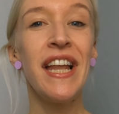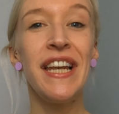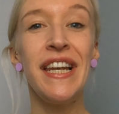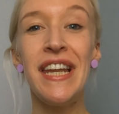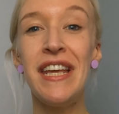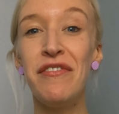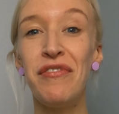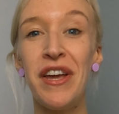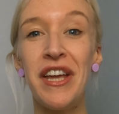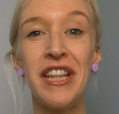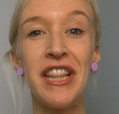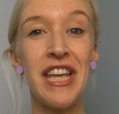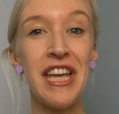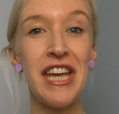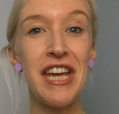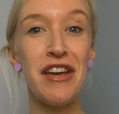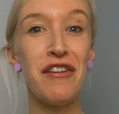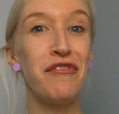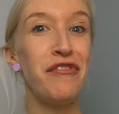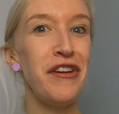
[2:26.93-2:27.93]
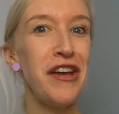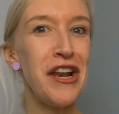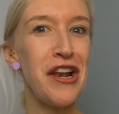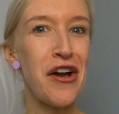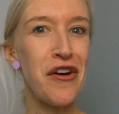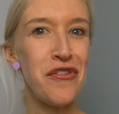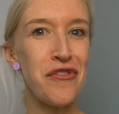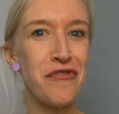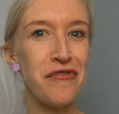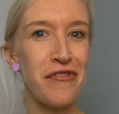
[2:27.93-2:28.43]
leaving the
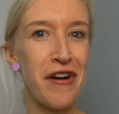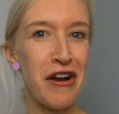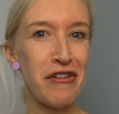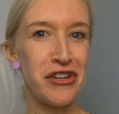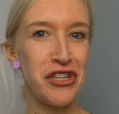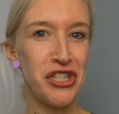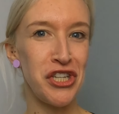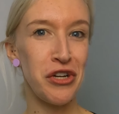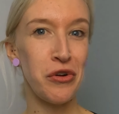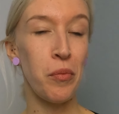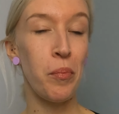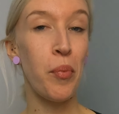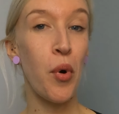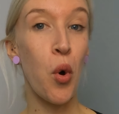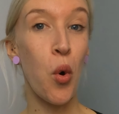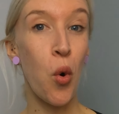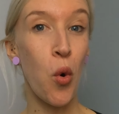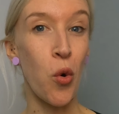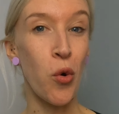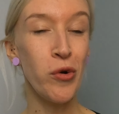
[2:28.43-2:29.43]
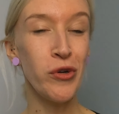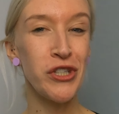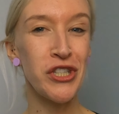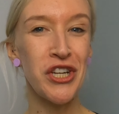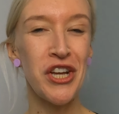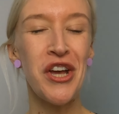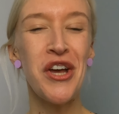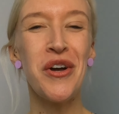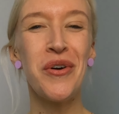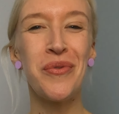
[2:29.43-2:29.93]
velopharyngeal
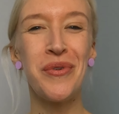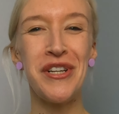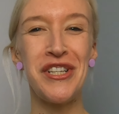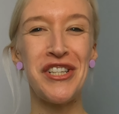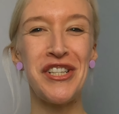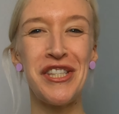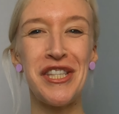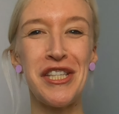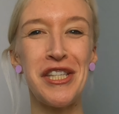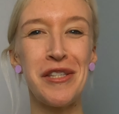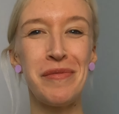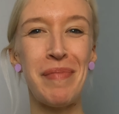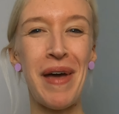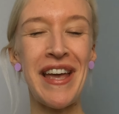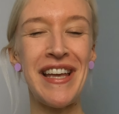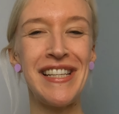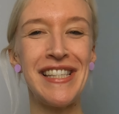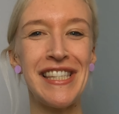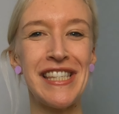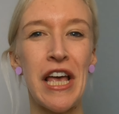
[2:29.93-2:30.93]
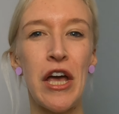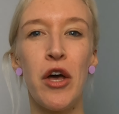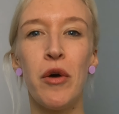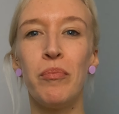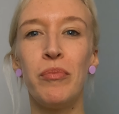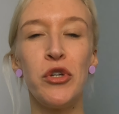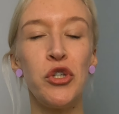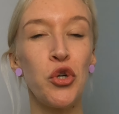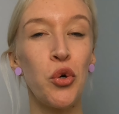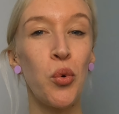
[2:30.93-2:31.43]
port, which is the space
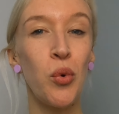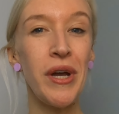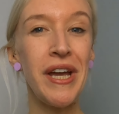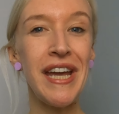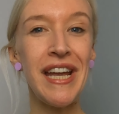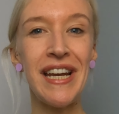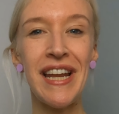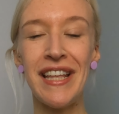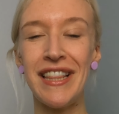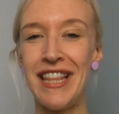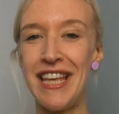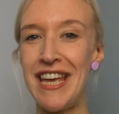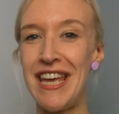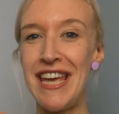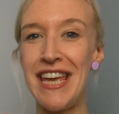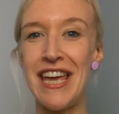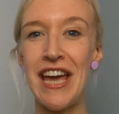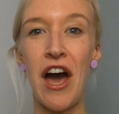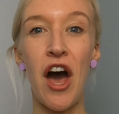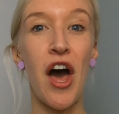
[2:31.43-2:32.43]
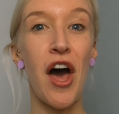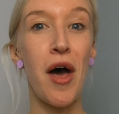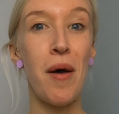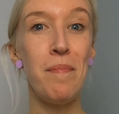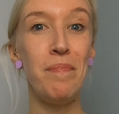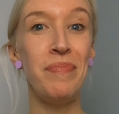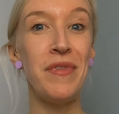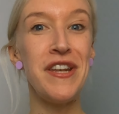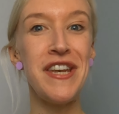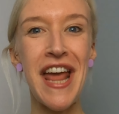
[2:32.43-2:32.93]
between the
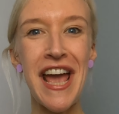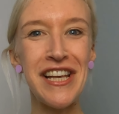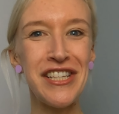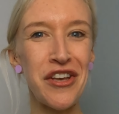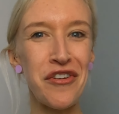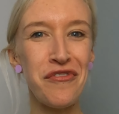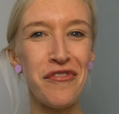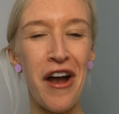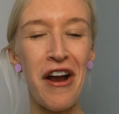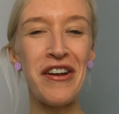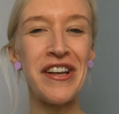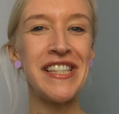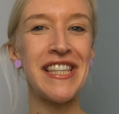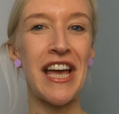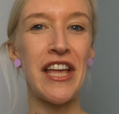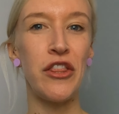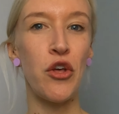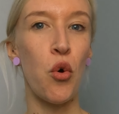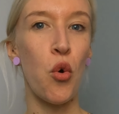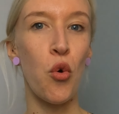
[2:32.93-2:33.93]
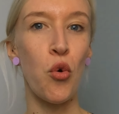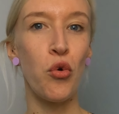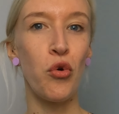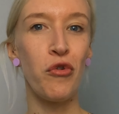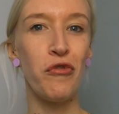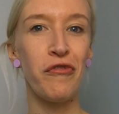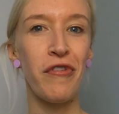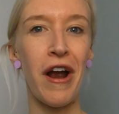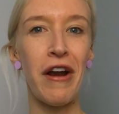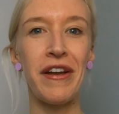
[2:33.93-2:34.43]
nasopharynx and the
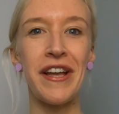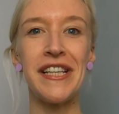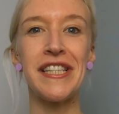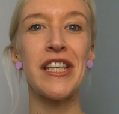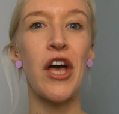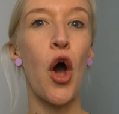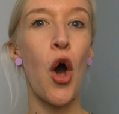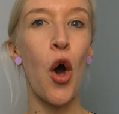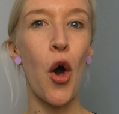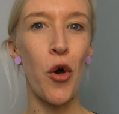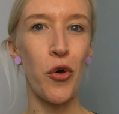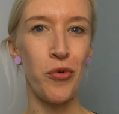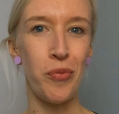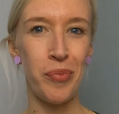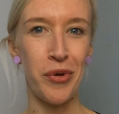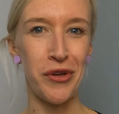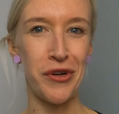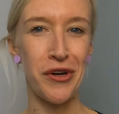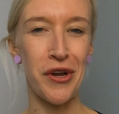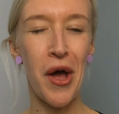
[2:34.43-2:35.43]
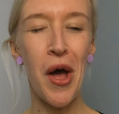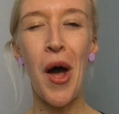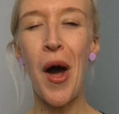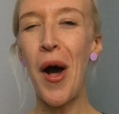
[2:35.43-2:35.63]
oral pharynx, open.